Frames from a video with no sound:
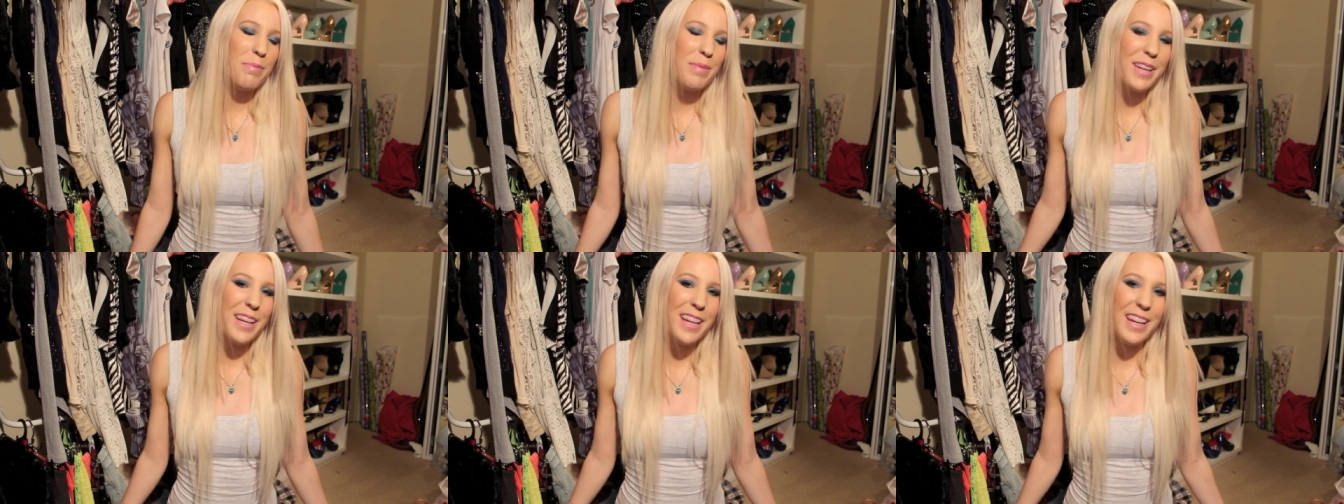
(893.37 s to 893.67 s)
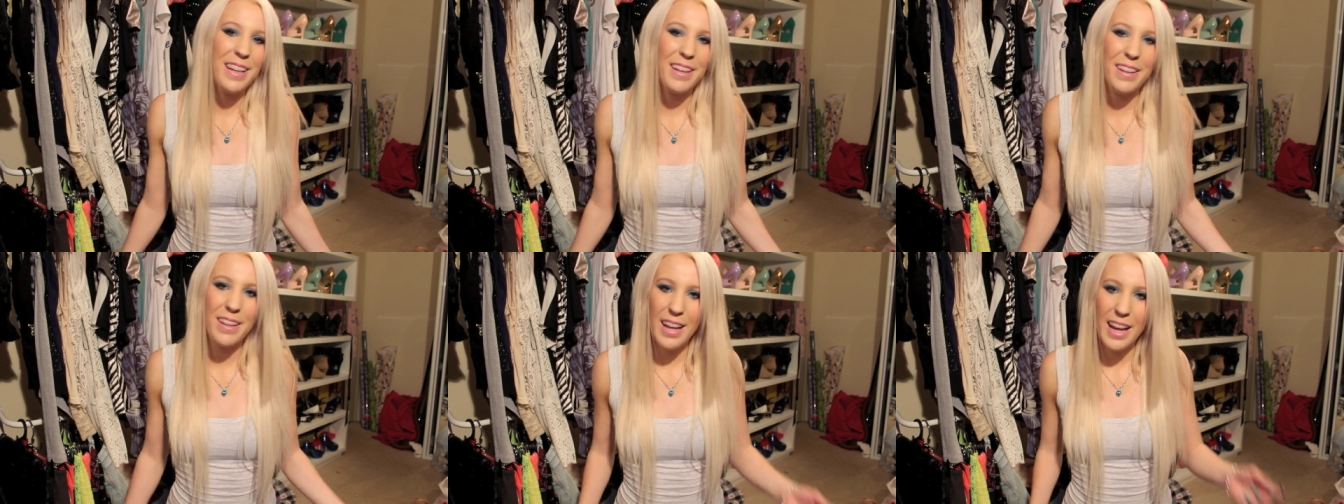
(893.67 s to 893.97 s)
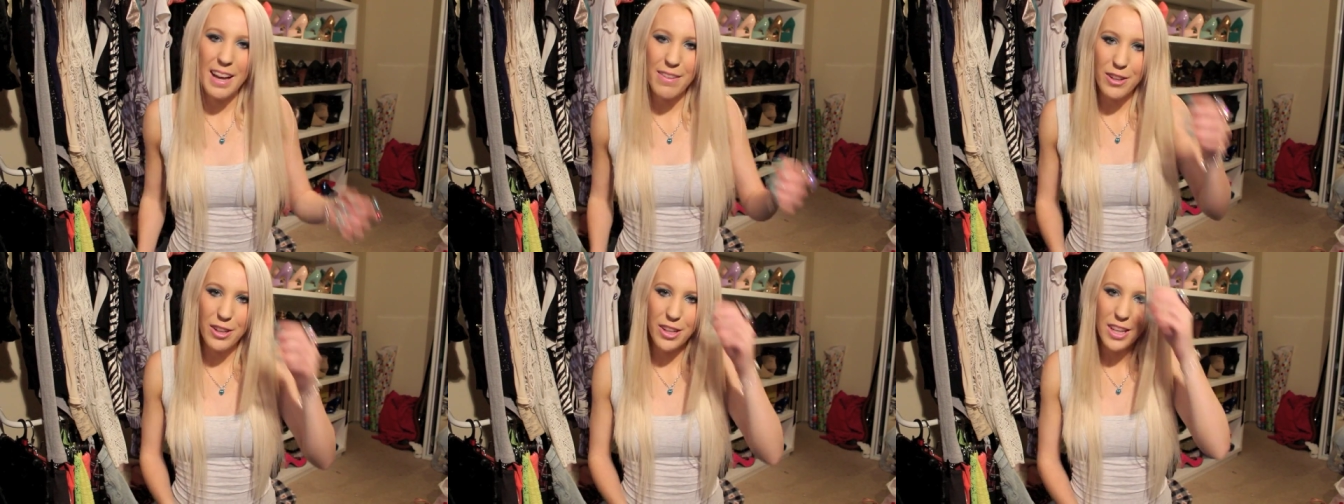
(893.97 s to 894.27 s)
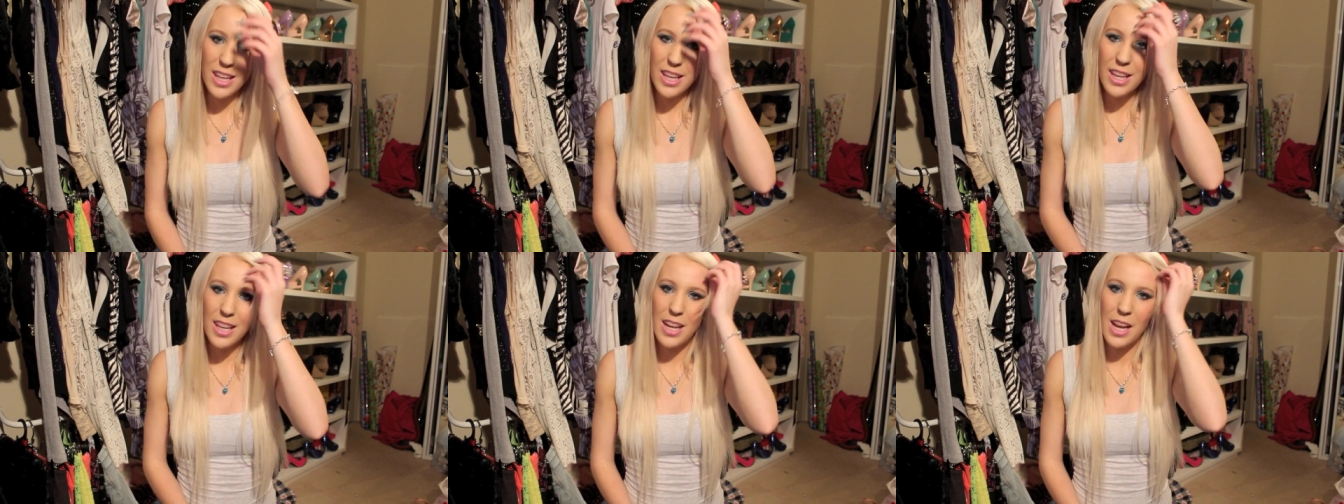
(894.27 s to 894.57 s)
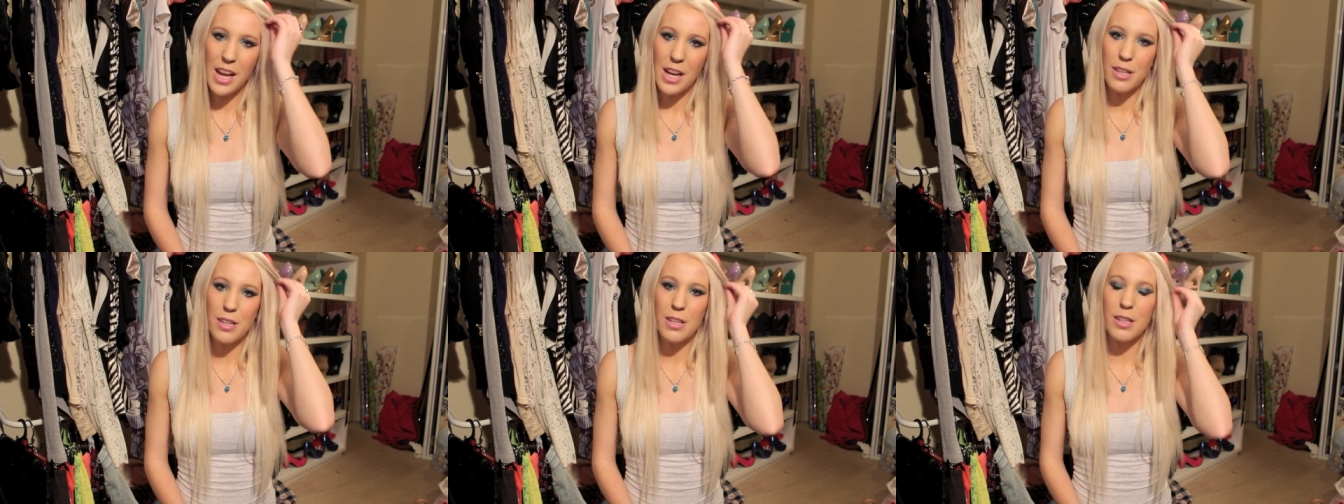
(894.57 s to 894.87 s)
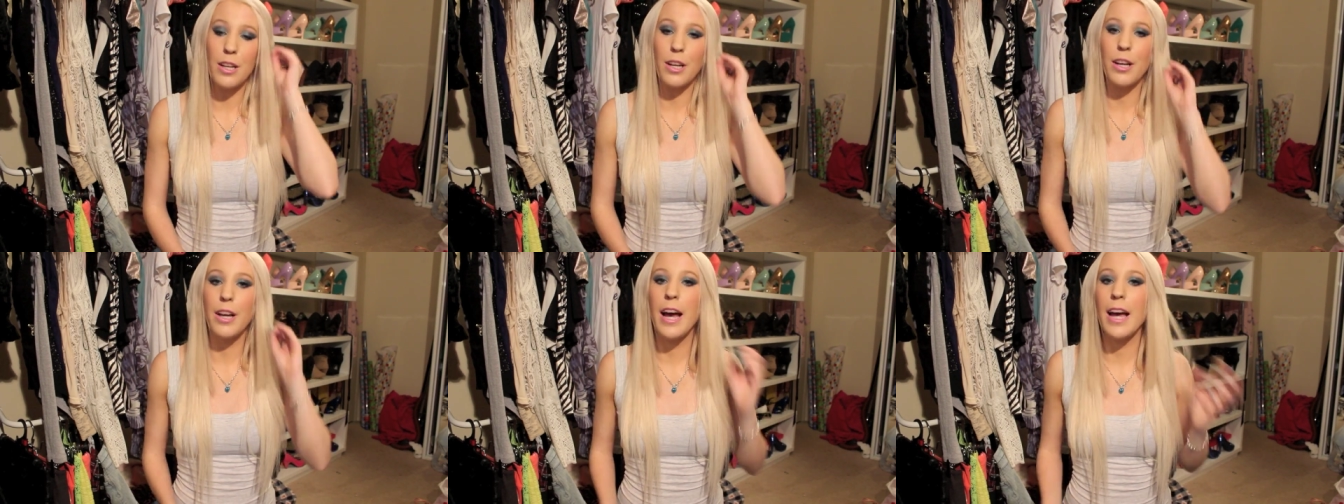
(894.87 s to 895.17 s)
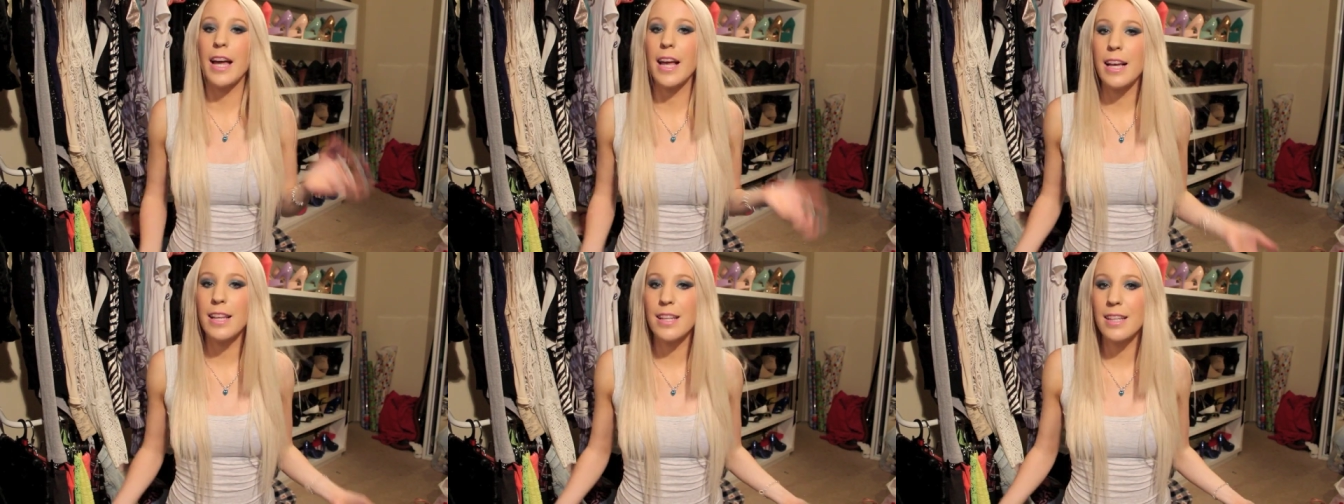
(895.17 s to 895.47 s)
but I haven't got it here now. So
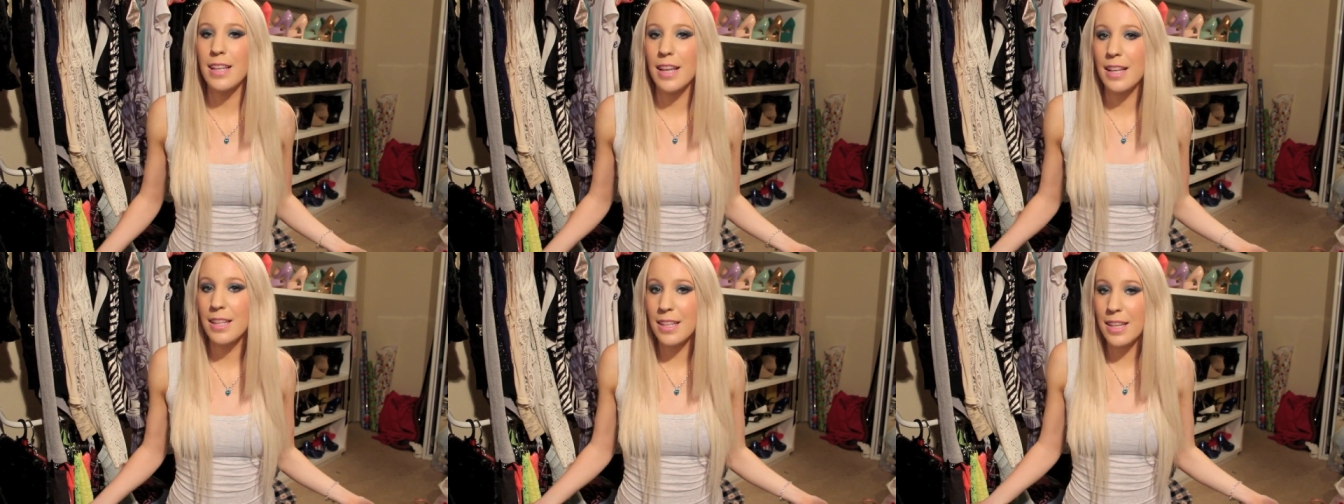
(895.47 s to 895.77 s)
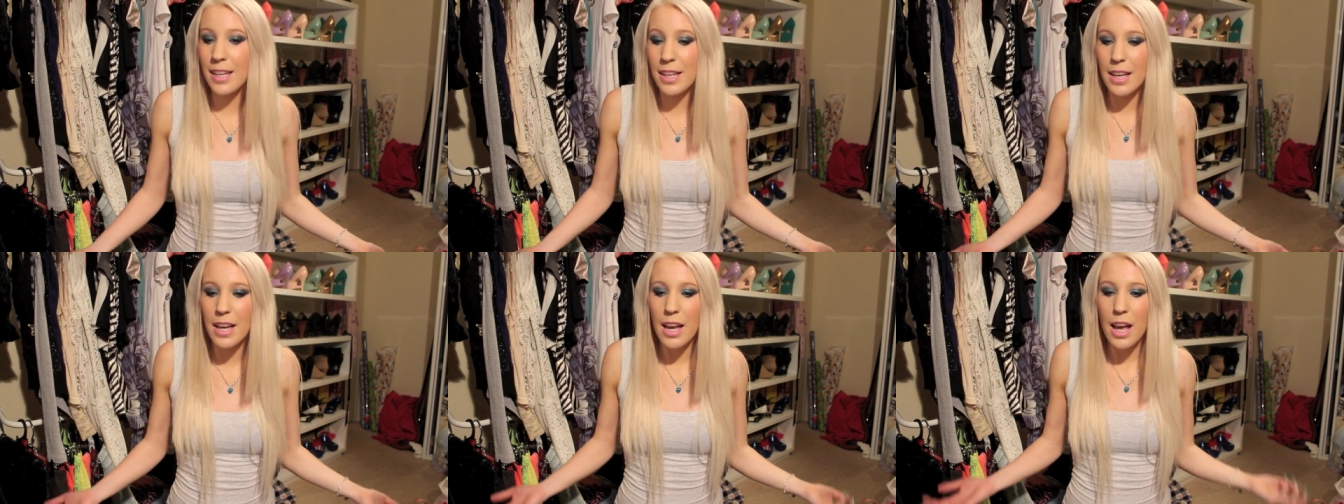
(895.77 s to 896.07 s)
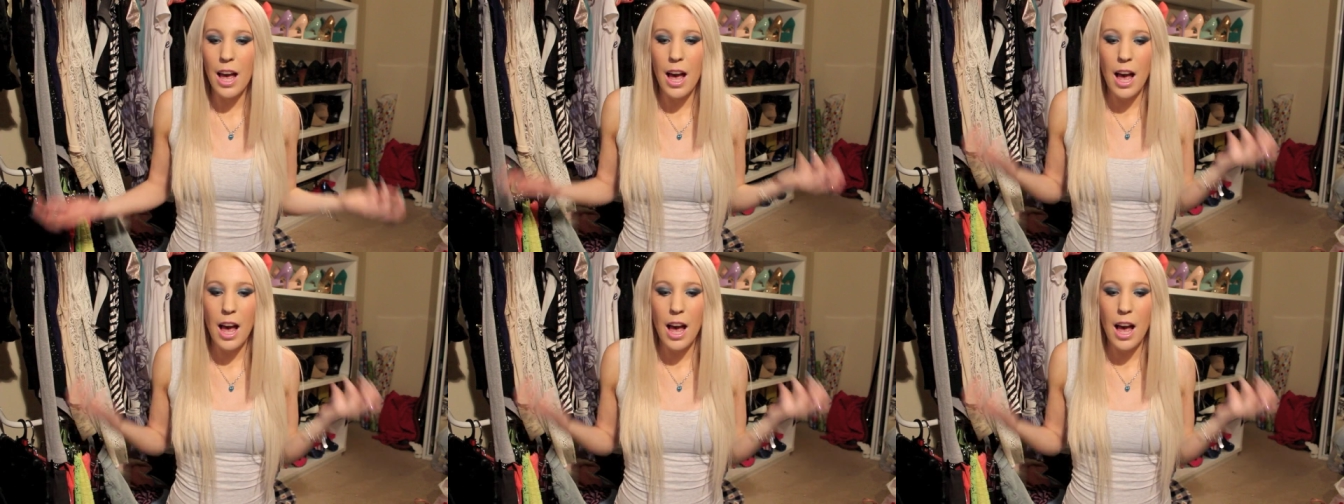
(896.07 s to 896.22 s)
I guess that's it.